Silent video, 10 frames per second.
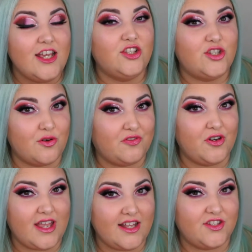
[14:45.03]
don't
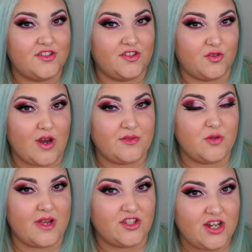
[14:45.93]
forget to subscribe to
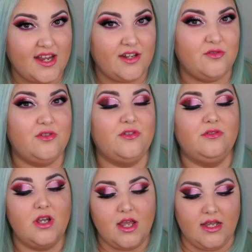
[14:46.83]
my
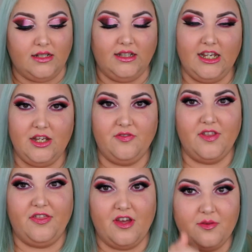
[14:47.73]
channel, leave a
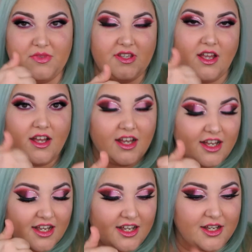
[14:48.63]
thumbs
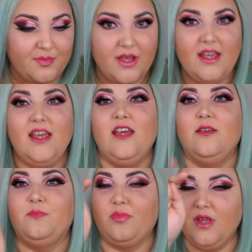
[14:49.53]
up,
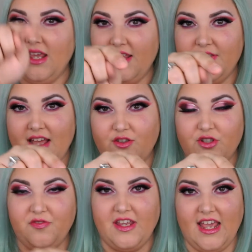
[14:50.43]
hit that
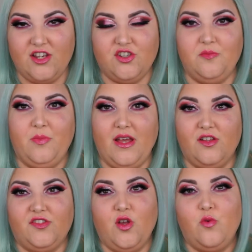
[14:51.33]
notification bell
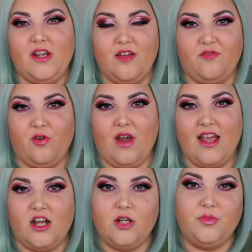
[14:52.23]
so whenever
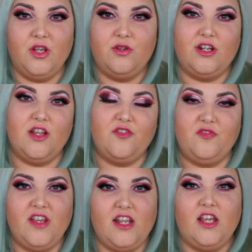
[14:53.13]
I upload another
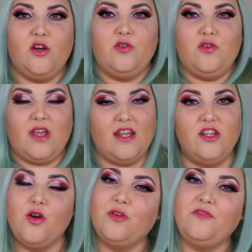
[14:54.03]
video, you get
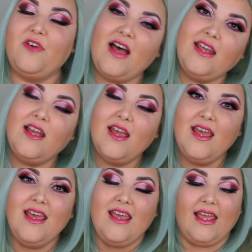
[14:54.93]
notified.
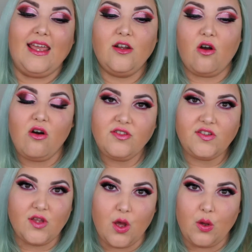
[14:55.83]
And
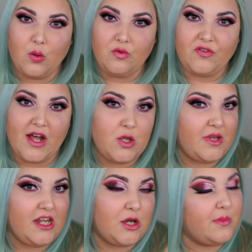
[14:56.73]
also follow
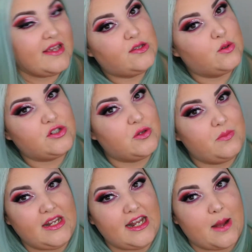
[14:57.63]
me on my social
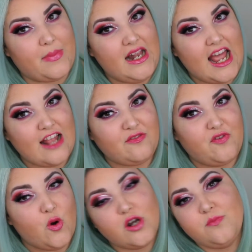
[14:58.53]
media
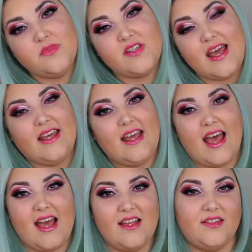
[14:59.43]
platforms.
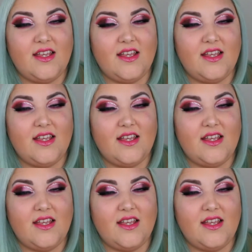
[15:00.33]
As